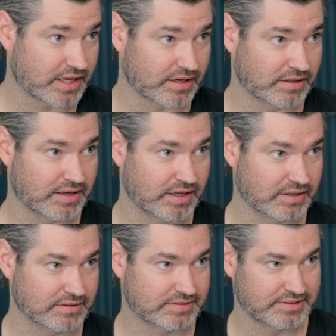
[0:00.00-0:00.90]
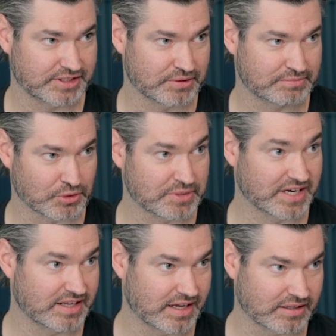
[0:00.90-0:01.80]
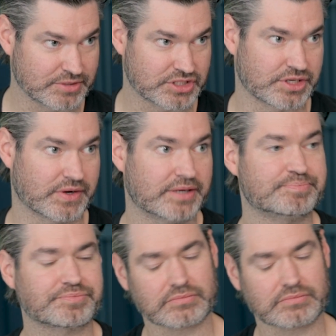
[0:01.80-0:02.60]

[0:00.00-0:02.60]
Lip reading: and morbidity elements to it.